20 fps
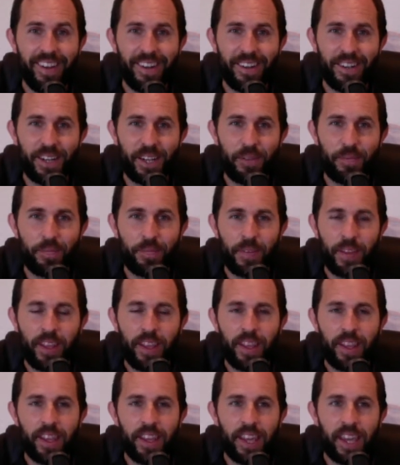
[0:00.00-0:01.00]
right?
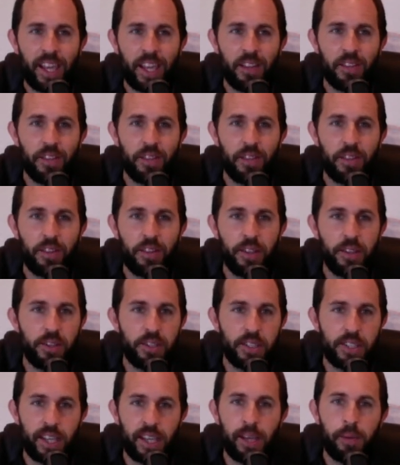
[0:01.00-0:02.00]
And
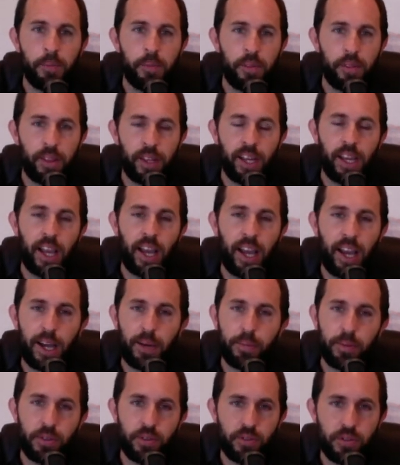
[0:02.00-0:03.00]
this same thing
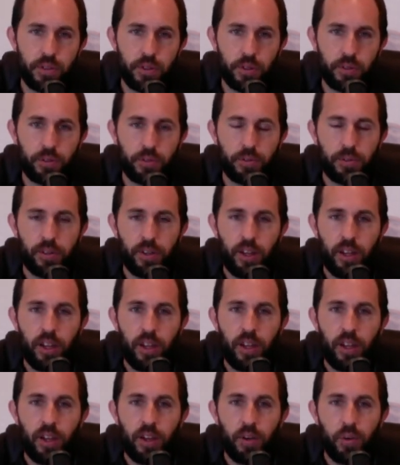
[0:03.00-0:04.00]
happens, though,
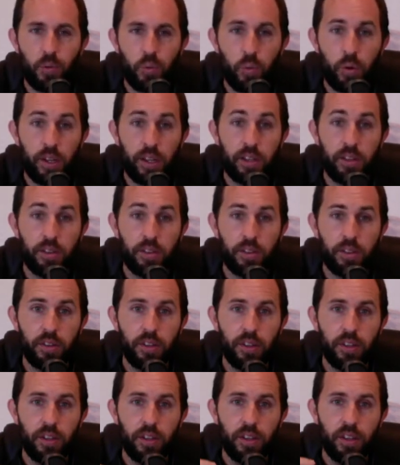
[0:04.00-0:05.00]
with
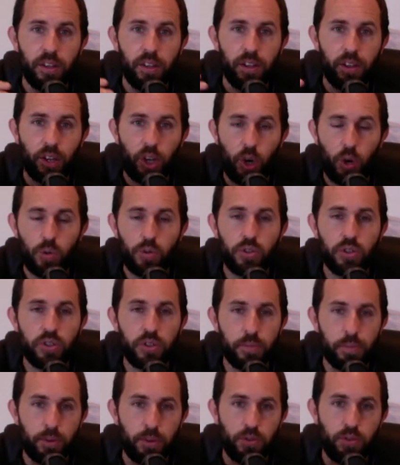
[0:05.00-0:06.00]
coaches
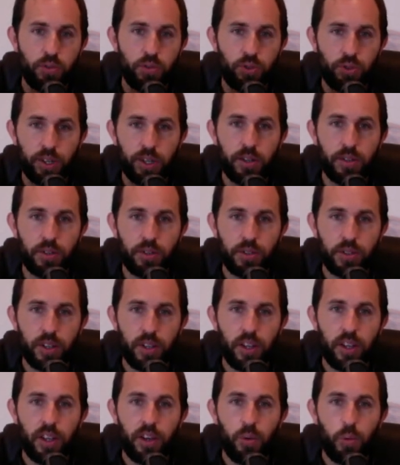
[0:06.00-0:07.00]
and personal trainers.
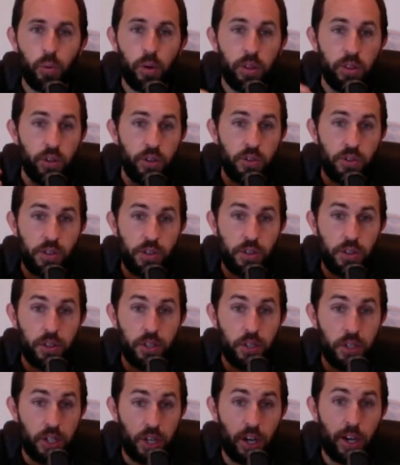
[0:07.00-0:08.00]
When there's a,
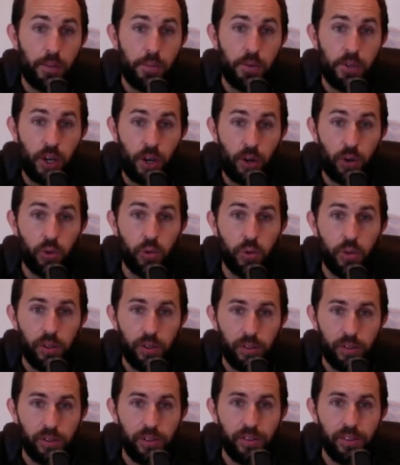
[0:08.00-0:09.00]
the top dog
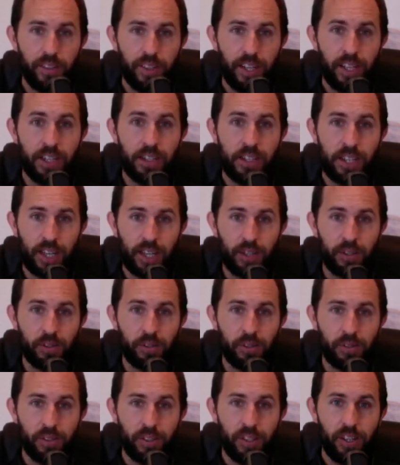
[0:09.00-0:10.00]
in
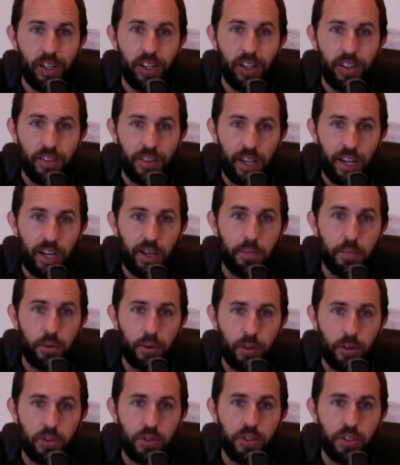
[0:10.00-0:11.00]
town, that
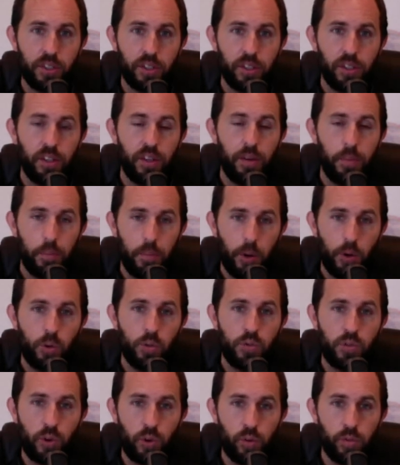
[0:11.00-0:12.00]
person
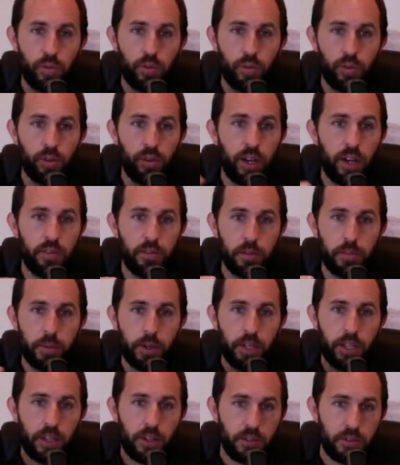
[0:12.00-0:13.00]
mows over
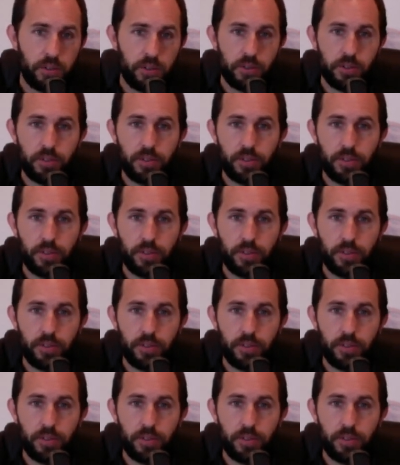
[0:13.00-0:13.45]
everybody else,